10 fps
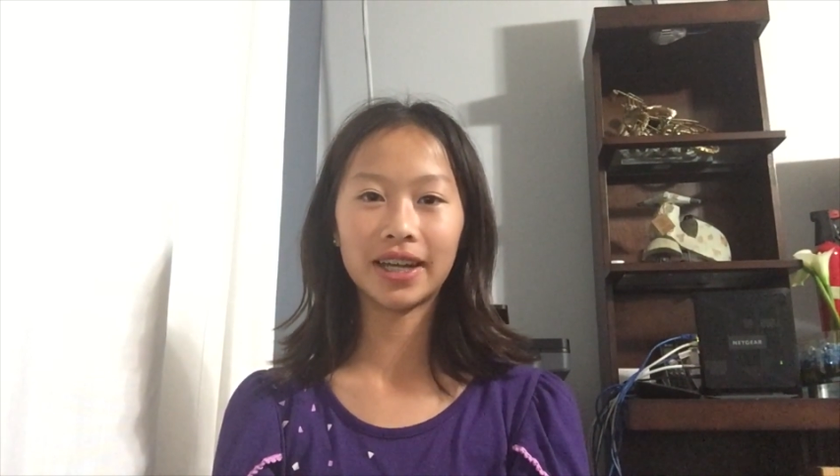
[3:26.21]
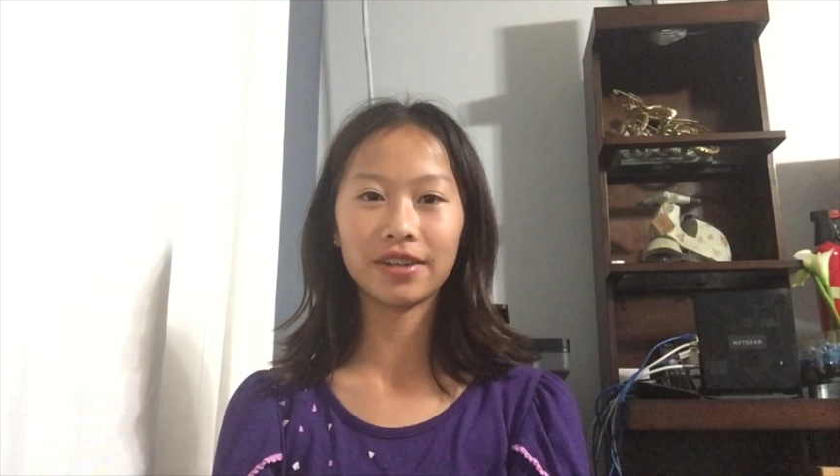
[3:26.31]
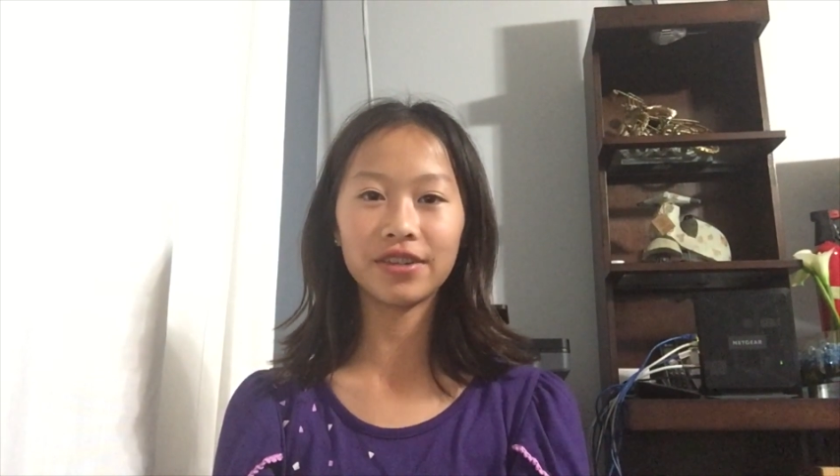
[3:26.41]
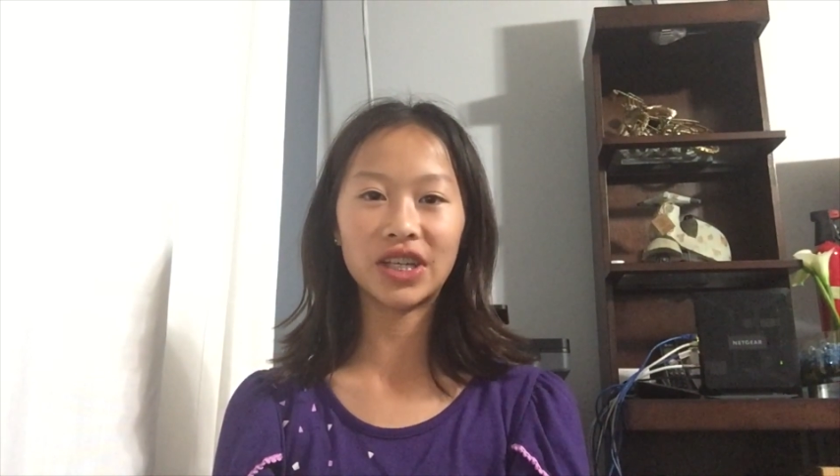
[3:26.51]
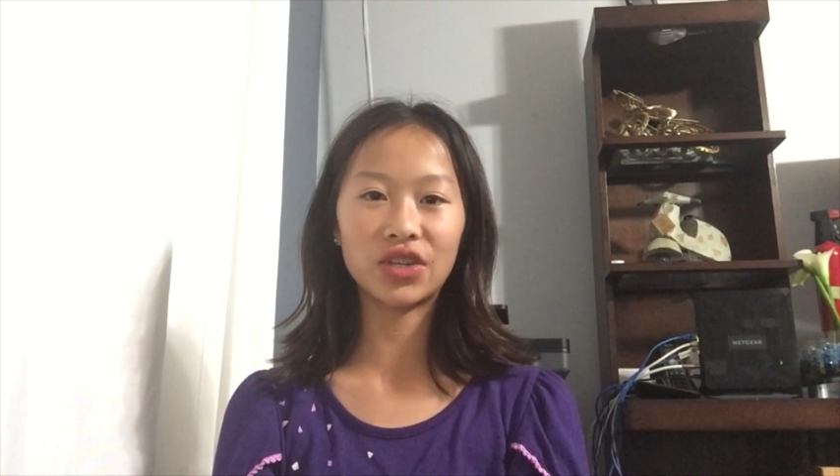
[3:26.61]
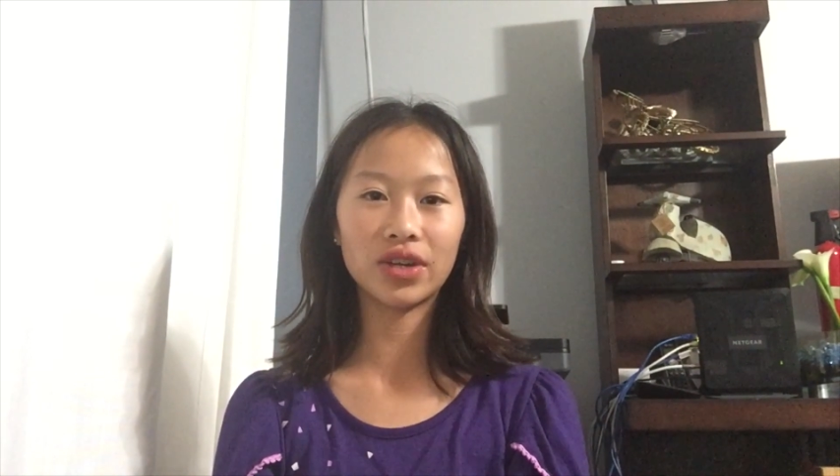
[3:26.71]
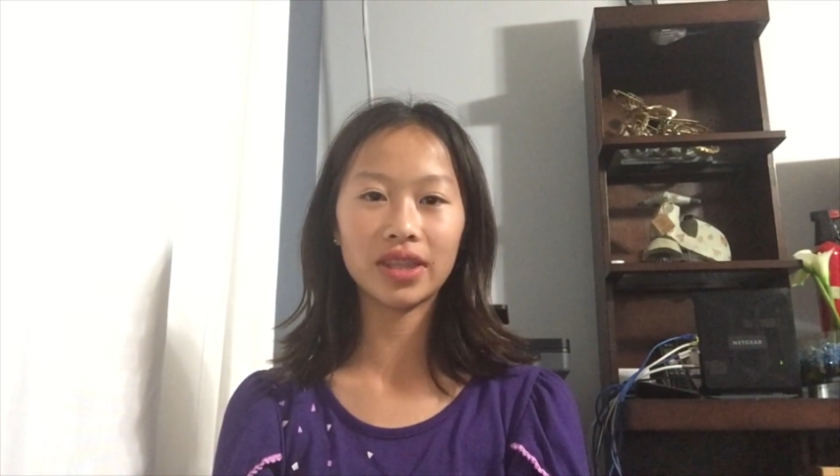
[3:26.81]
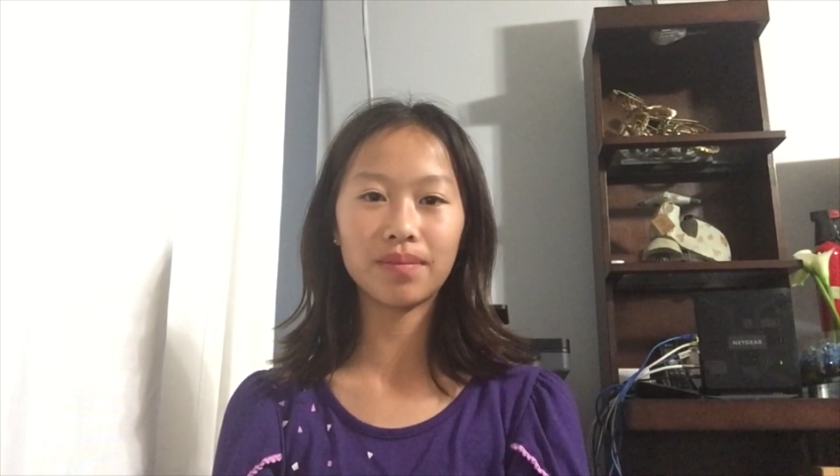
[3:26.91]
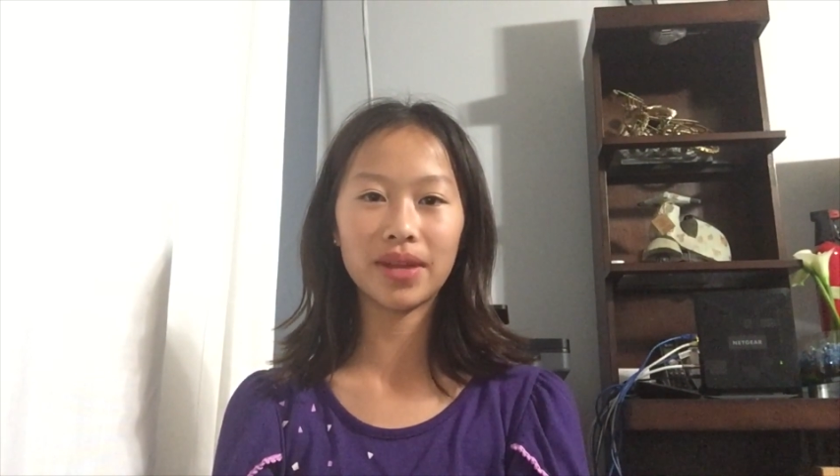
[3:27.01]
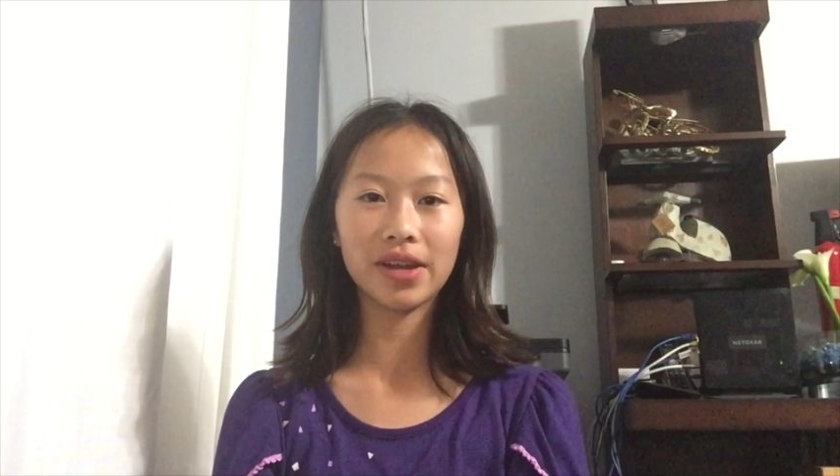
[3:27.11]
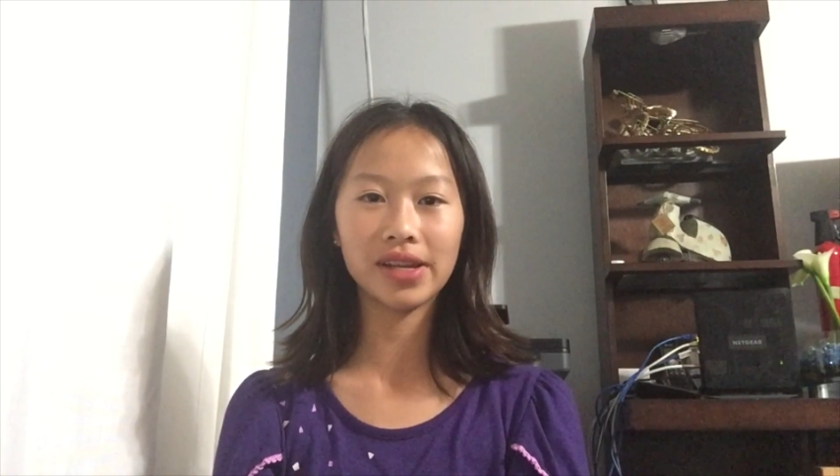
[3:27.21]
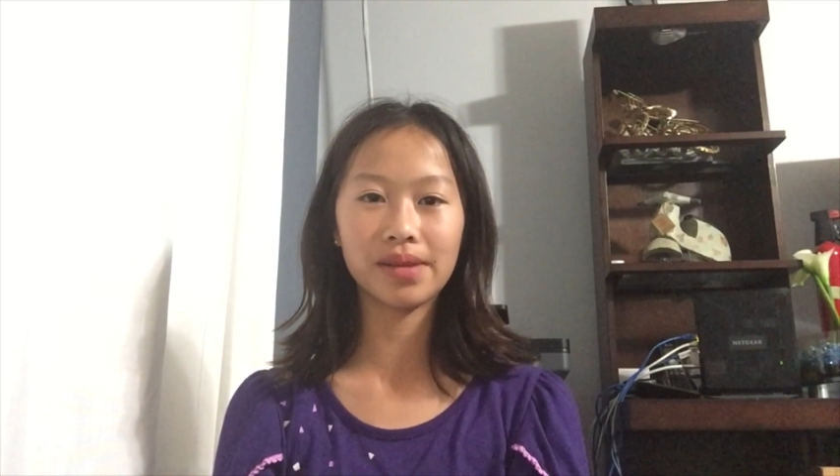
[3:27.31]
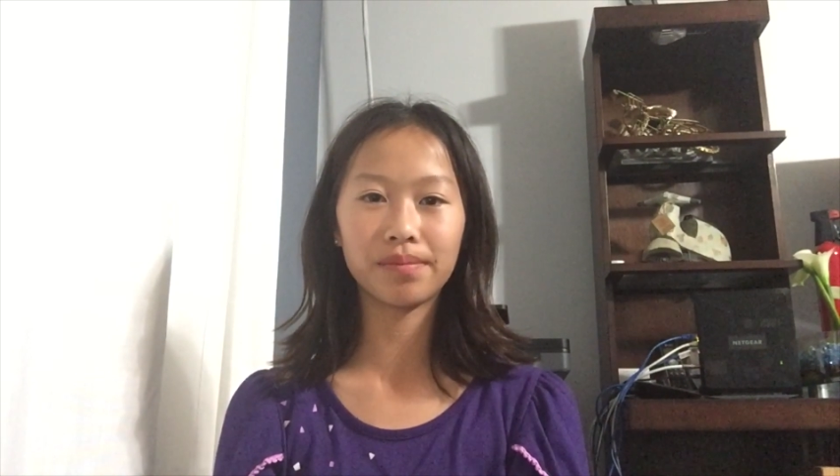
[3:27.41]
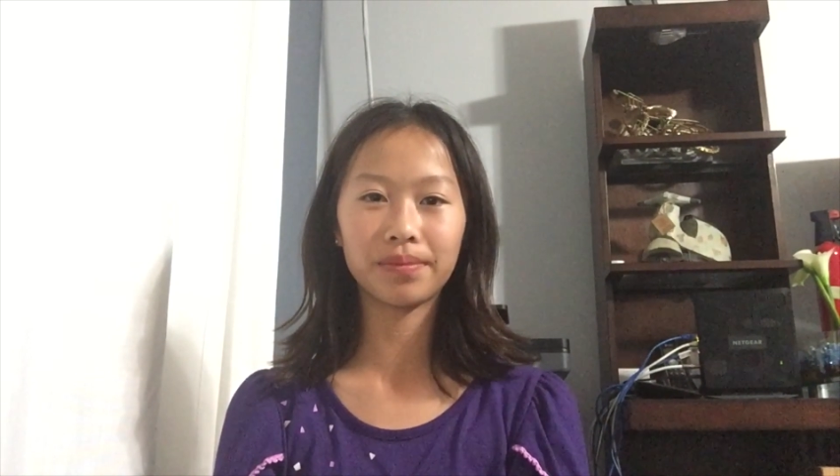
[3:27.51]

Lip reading: under the North American